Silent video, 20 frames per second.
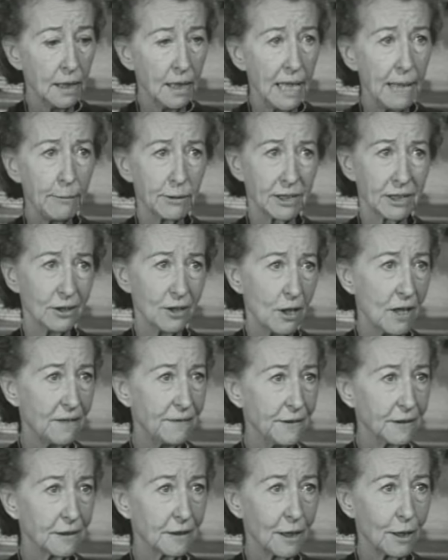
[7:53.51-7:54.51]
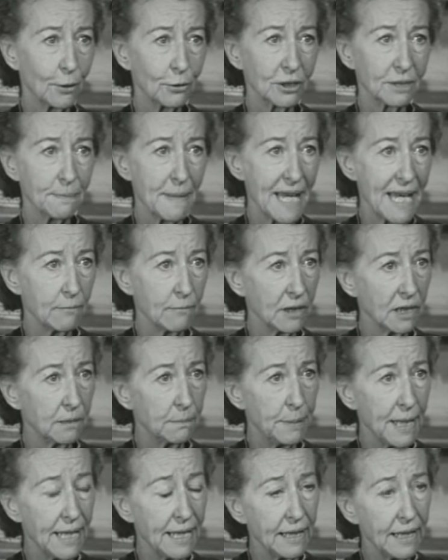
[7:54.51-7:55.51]
He was an awful close man with a
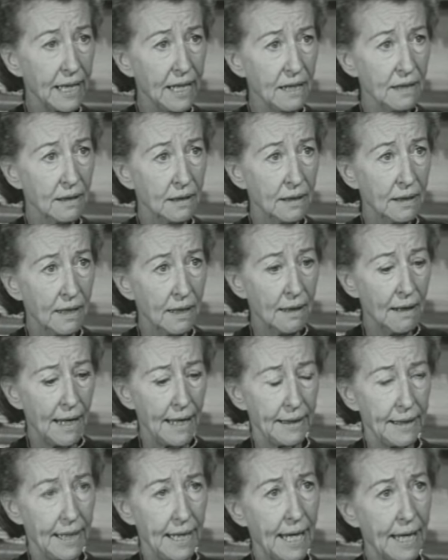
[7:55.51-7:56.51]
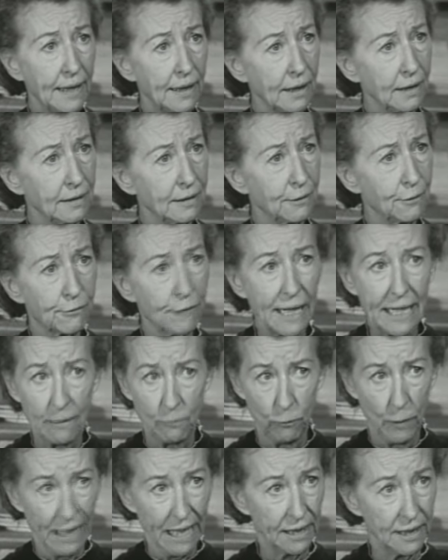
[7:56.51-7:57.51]
penny, and he had a great
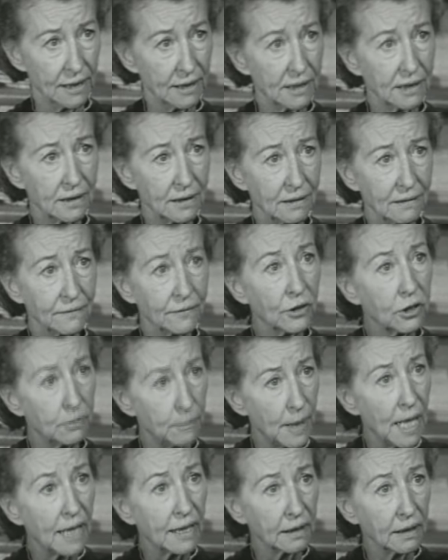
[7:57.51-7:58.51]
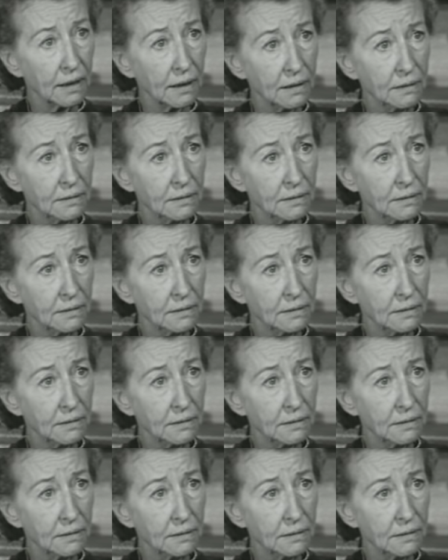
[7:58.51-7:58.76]
weakness for the bottle.